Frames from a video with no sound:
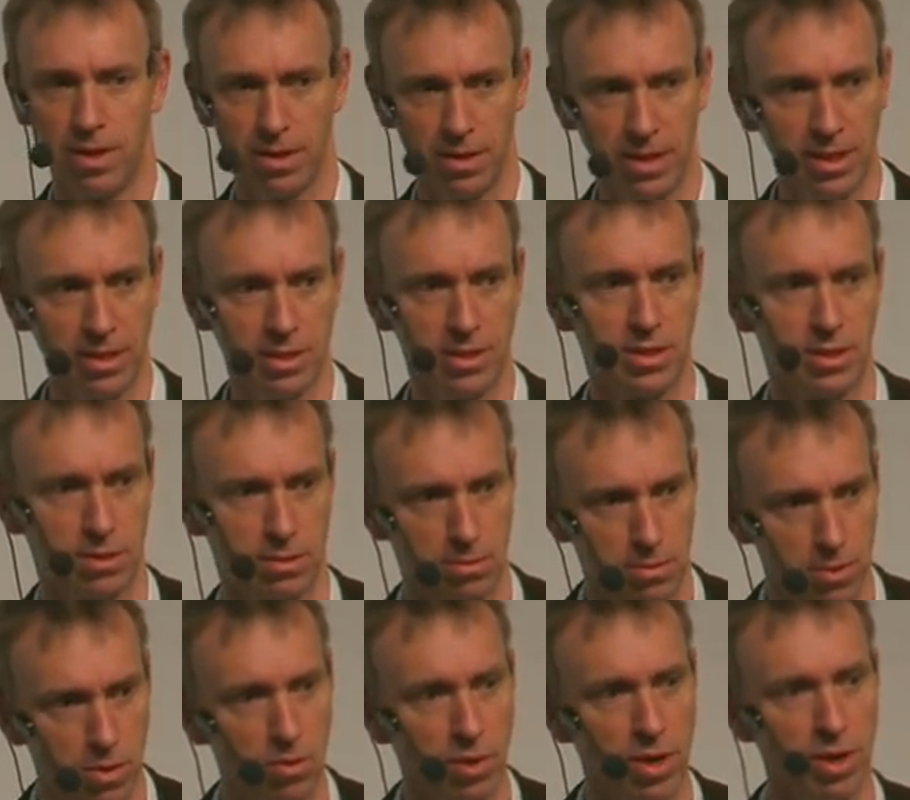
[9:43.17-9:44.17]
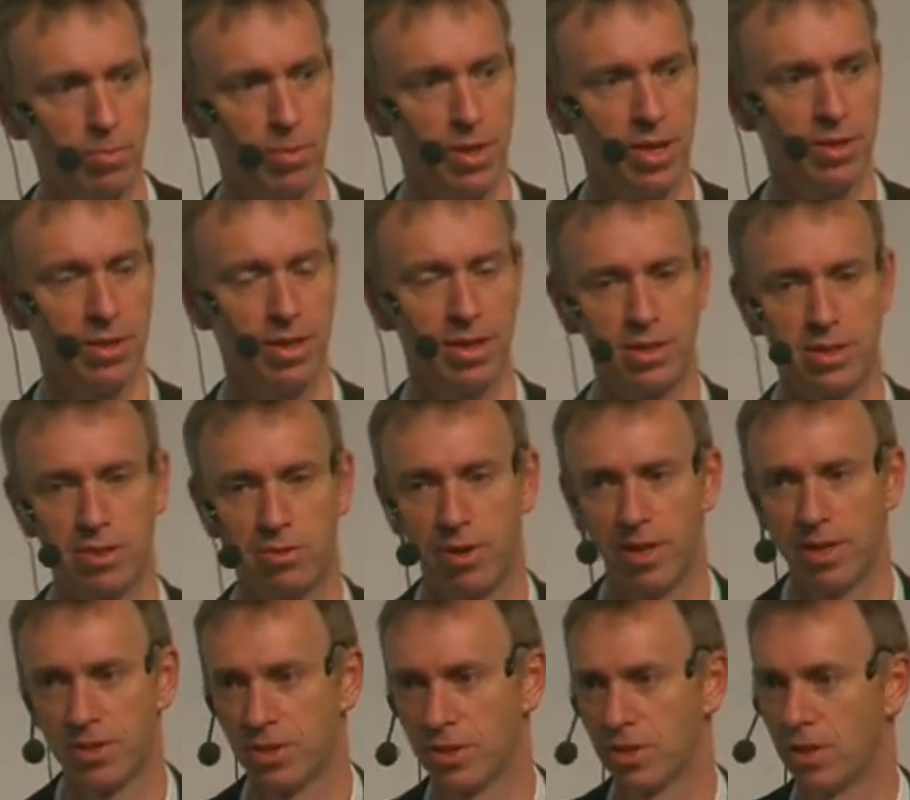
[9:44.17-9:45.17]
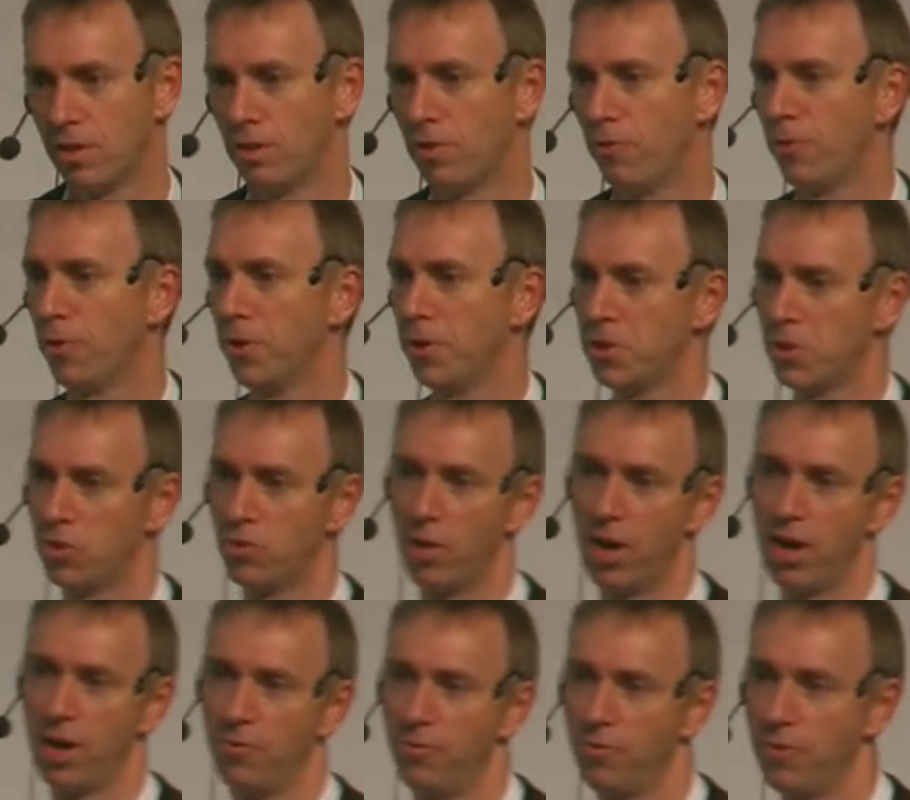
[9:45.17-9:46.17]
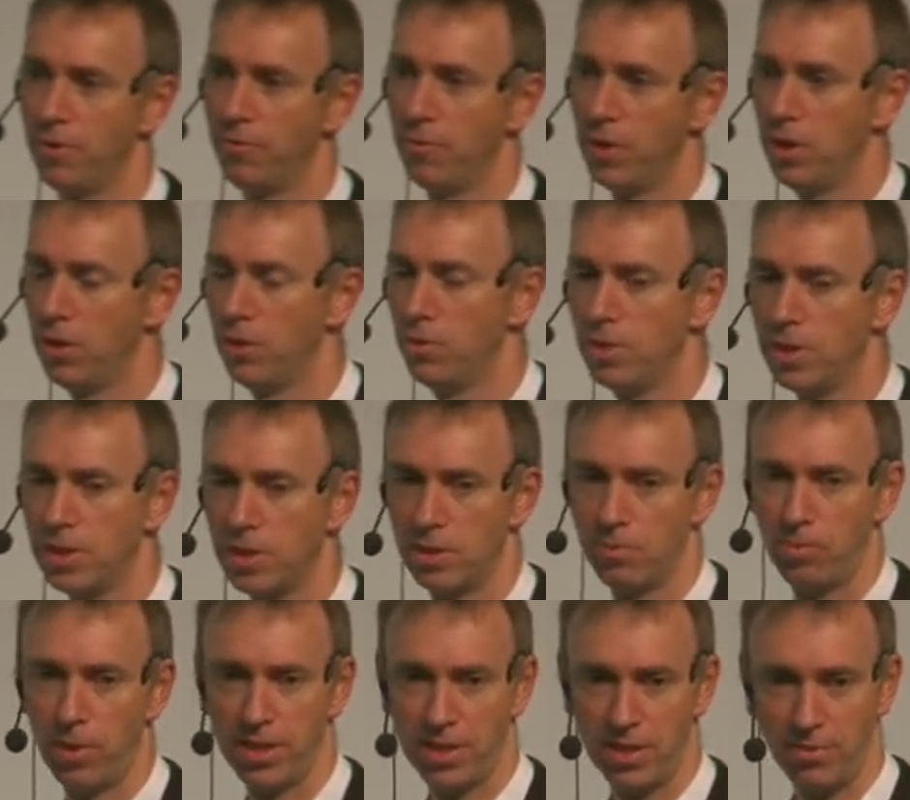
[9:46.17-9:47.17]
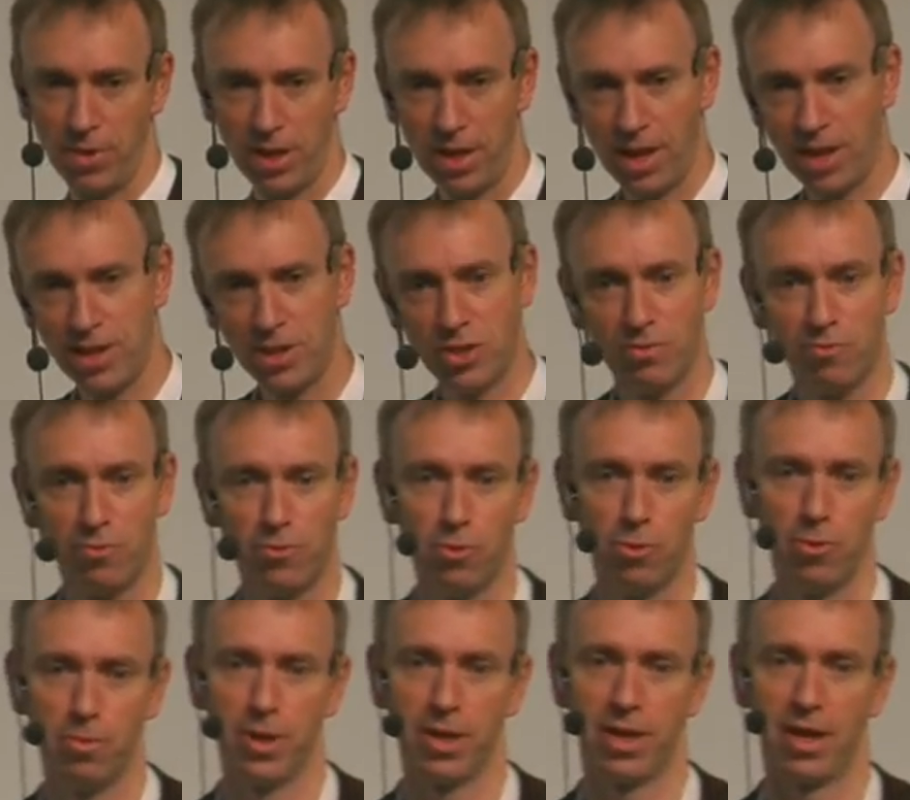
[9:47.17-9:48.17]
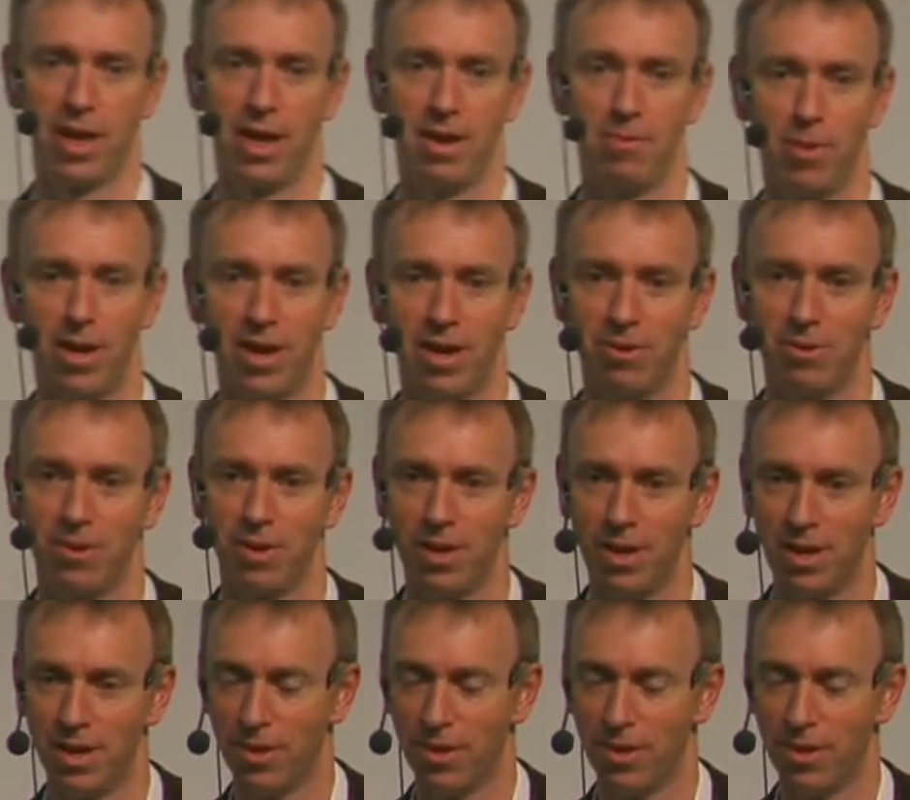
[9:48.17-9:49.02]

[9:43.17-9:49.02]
That's quite a big thing to ask, and the first draft of the unit specification form that came out